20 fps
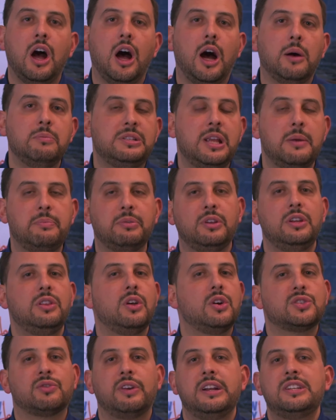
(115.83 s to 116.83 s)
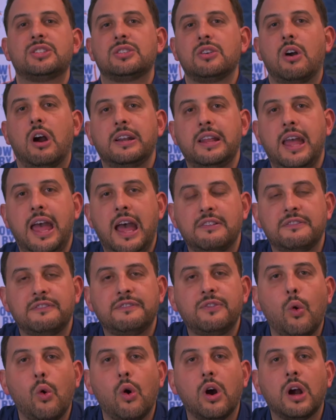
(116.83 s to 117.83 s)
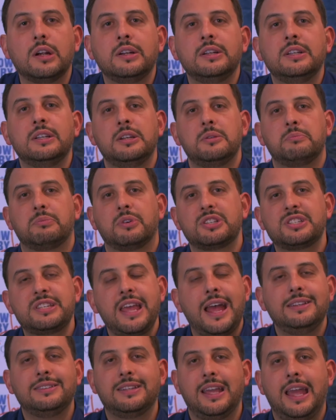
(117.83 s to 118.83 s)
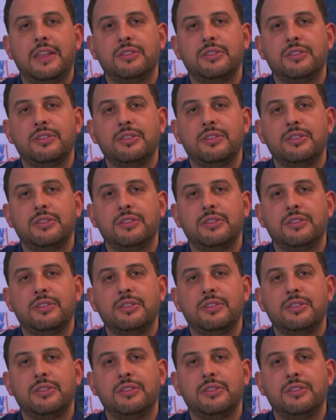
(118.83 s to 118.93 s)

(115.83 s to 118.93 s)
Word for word: Um, typically, those rates start at 4 percent,